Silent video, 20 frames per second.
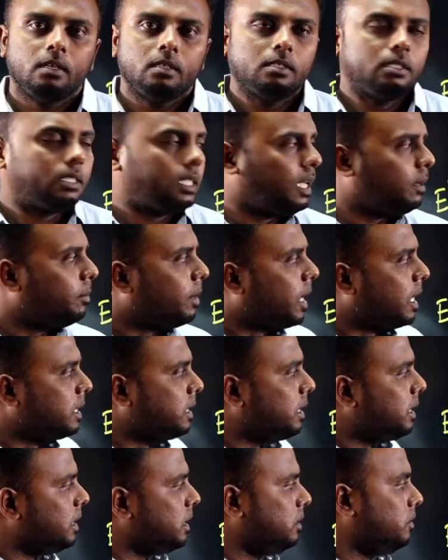Same as
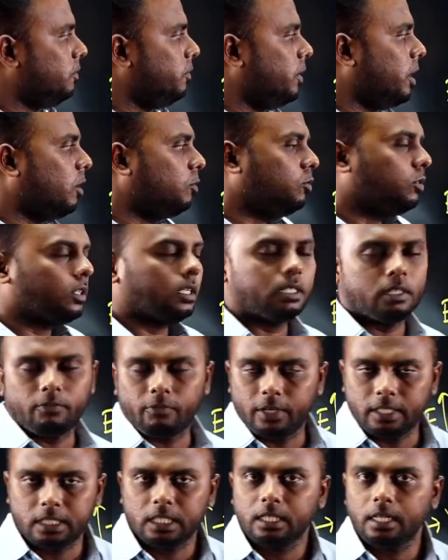it is, we have to draw the
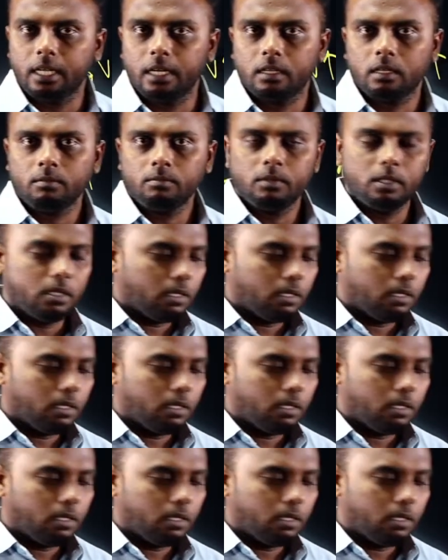phasor diagram.